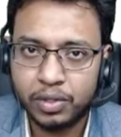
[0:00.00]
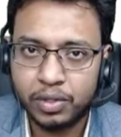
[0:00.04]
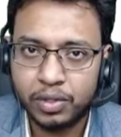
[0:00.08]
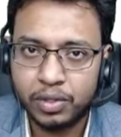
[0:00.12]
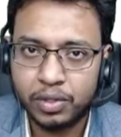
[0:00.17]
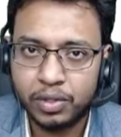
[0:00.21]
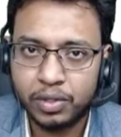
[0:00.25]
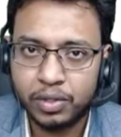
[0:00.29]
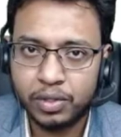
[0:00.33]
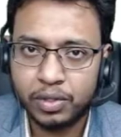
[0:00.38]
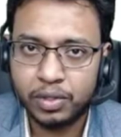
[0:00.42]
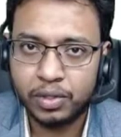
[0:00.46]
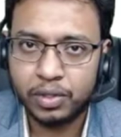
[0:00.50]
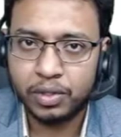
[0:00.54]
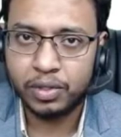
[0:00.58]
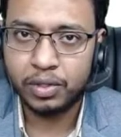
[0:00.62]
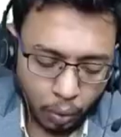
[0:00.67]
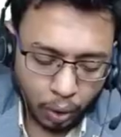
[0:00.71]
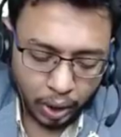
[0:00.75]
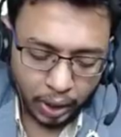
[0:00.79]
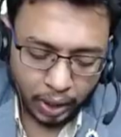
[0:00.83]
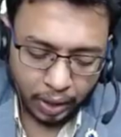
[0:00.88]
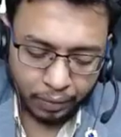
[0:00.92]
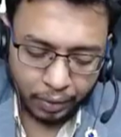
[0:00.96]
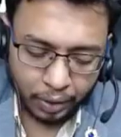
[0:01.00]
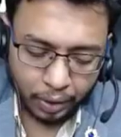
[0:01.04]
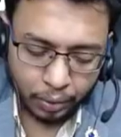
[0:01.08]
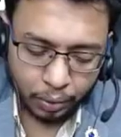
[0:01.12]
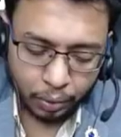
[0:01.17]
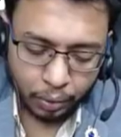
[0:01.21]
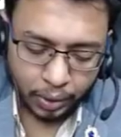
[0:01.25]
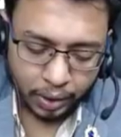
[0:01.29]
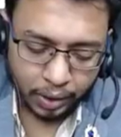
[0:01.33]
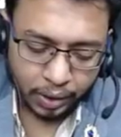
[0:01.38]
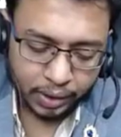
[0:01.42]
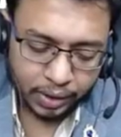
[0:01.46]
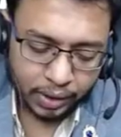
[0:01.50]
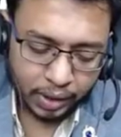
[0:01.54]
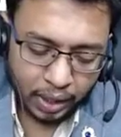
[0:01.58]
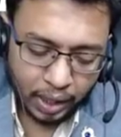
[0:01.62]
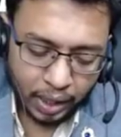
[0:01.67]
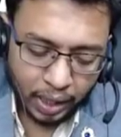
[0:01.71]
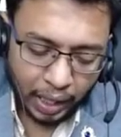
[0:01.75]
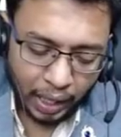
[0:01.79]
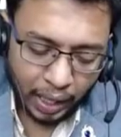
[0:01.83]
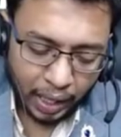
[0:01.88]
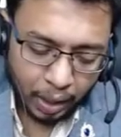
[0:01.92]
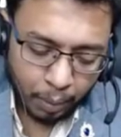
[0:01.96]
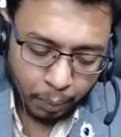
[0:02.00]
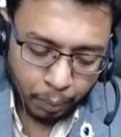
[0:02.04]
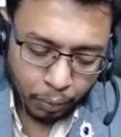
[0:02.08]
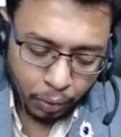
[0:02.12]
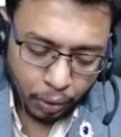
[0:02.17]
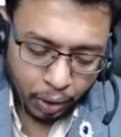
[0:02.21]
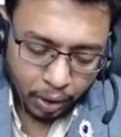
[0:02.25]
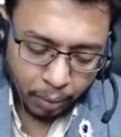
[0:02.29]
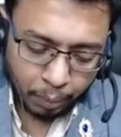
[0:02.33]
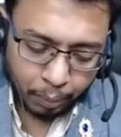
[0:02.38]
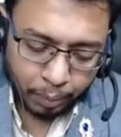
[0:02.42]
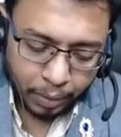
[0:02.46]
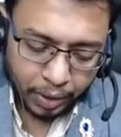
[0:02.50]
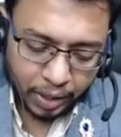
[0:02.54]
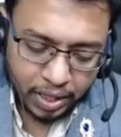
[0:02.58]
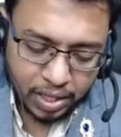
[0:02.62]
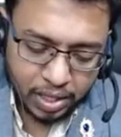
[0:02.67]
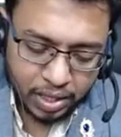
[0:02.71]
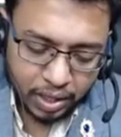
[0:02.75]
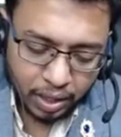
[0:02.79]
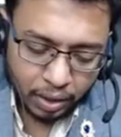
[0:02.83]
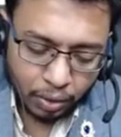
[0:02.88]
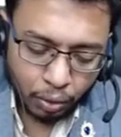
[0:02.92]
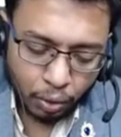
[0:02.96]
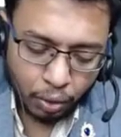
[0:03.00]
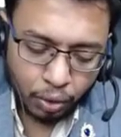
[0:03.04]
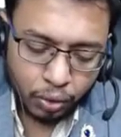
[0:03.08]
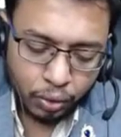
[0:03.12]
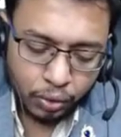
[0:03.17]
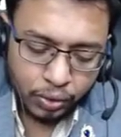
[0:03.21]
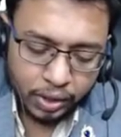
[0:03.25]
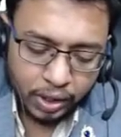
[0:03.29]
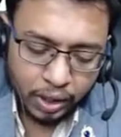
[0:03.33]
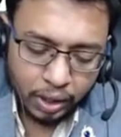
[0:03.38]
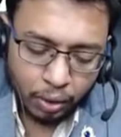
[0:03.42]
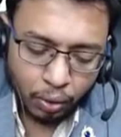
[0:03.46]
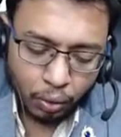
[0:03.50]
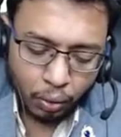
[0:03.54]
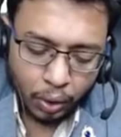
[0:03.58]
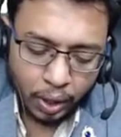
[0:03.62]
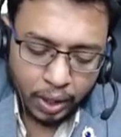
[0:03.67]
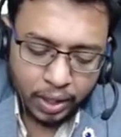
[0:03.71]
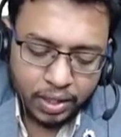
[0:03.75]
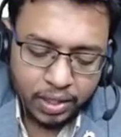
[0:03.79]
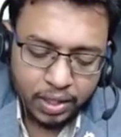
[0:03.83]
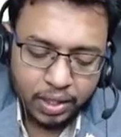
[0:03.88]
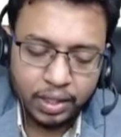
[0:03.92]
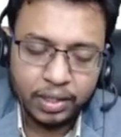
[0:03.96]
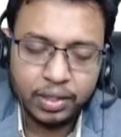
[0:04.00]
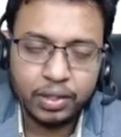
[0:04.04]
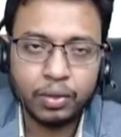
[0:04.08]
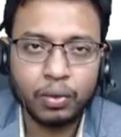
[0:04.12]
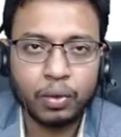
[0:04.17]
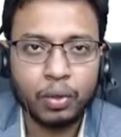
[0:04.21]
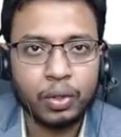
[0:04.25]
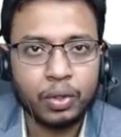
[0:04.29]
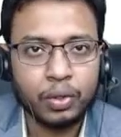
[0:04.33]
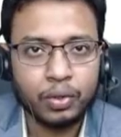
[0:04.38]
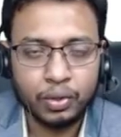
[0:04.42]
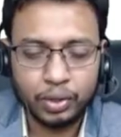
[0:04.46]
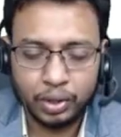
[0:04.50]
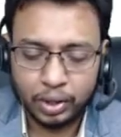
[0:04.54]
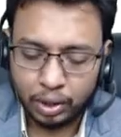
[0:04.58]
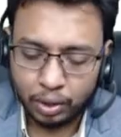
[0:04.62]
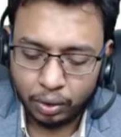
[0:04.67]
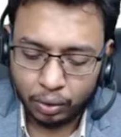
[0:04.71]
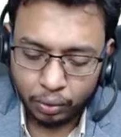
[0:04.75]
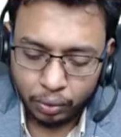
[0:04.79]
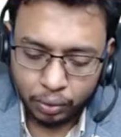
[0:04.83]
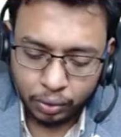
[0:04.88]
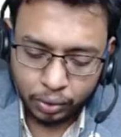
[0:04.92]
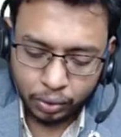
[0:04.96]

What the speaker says: Now, what I will do is, I'll put b is equal to 0 and c is equal to 0.